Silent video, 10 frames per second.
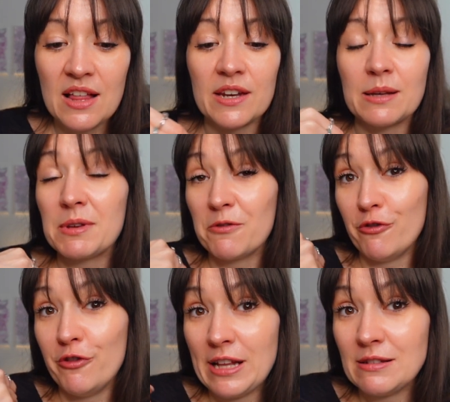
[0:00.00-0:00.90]
that I'm
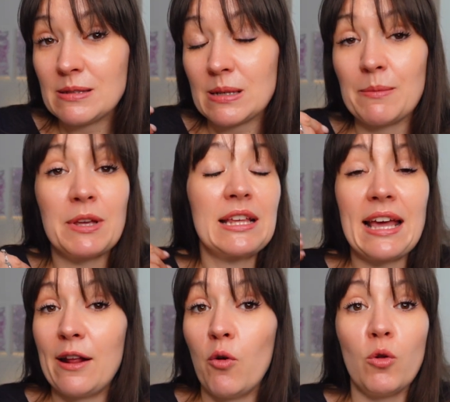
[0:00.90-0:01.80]
convinced I'm going to
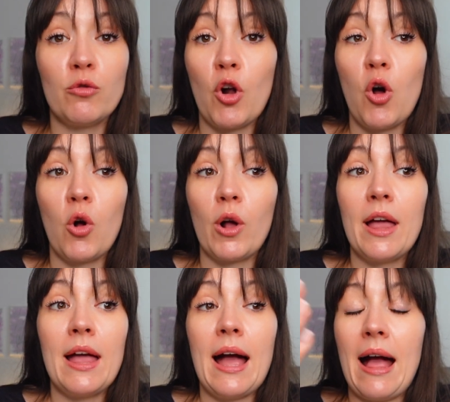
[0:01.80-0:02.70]
get it all wrong
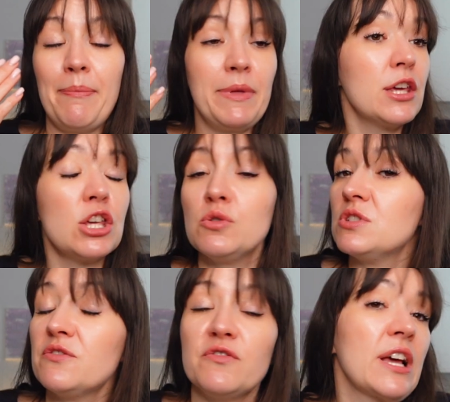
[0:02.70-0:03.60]
and be
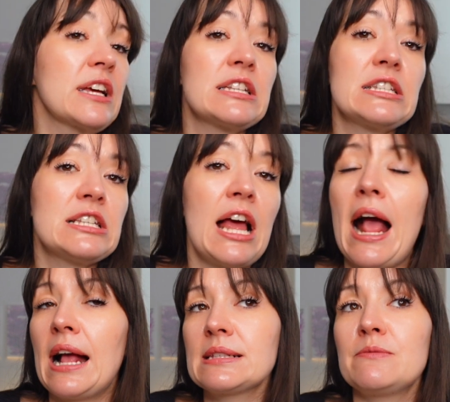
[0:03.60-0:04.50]
accused of like
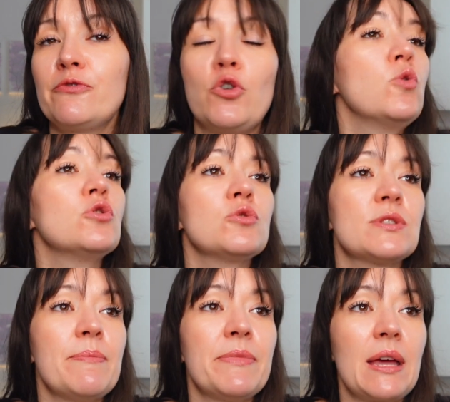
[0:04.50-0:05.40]
tax fraud or
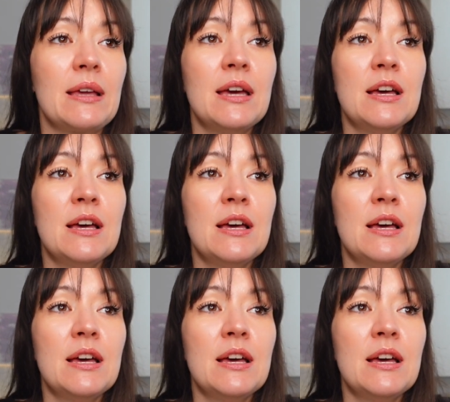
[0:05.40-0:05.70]
something,